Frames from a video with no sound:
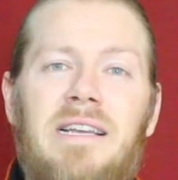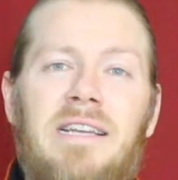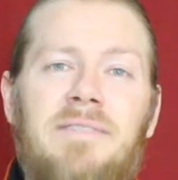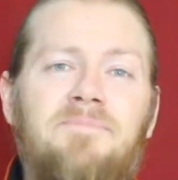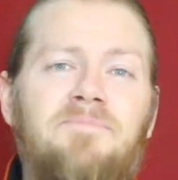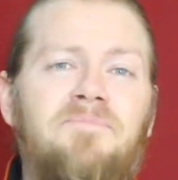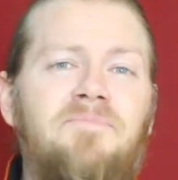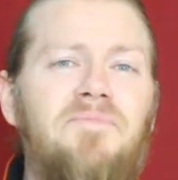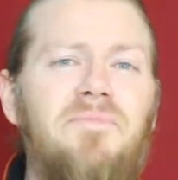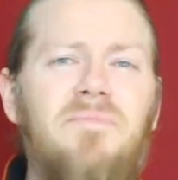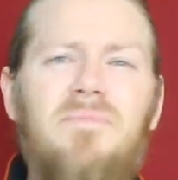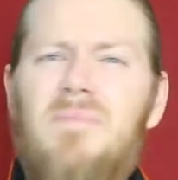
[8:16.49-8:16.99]

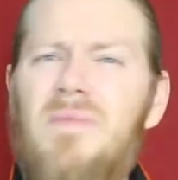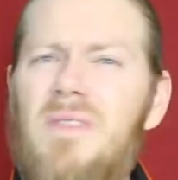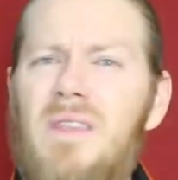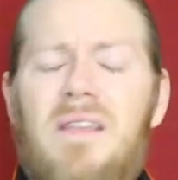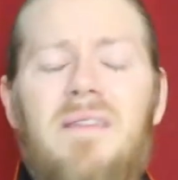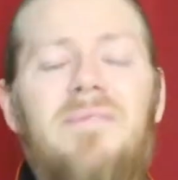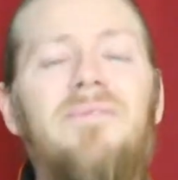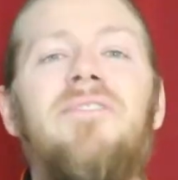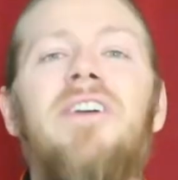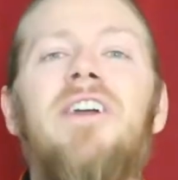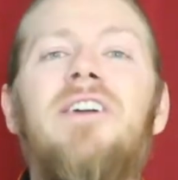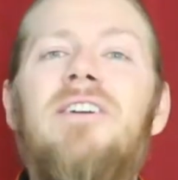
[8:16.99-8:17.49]
and
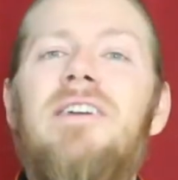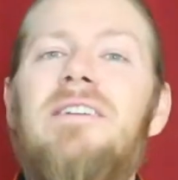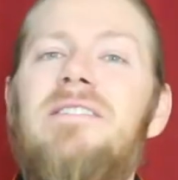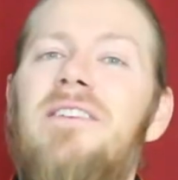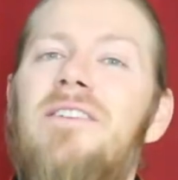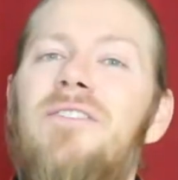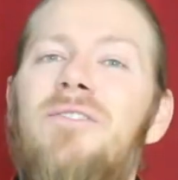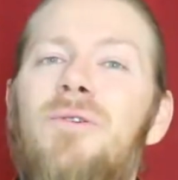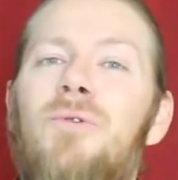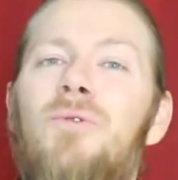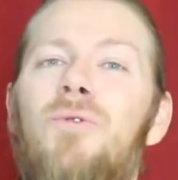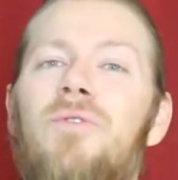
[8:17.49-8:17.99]

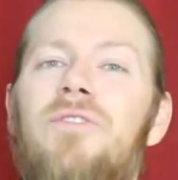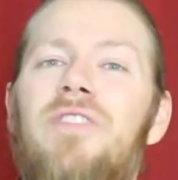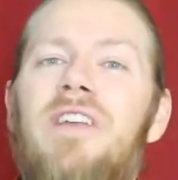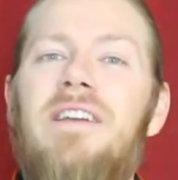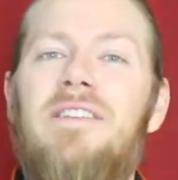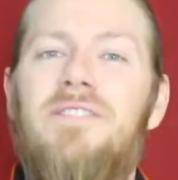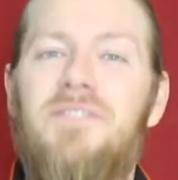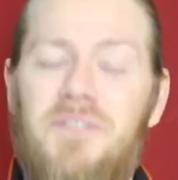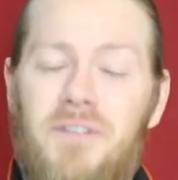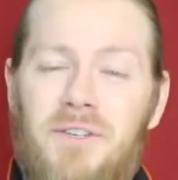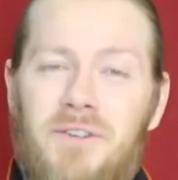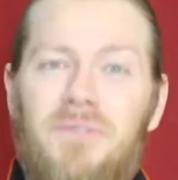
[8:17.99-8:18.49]
various other cool
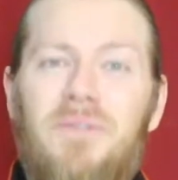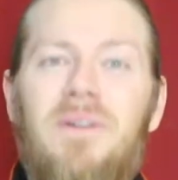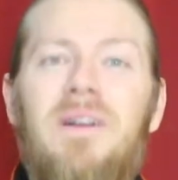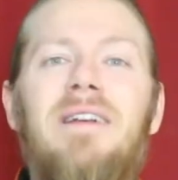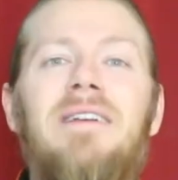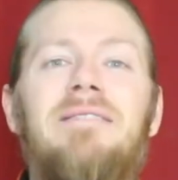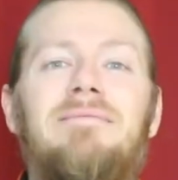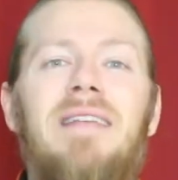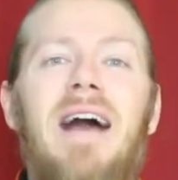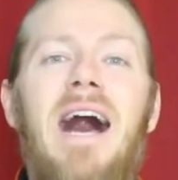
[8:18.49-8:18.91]
things too.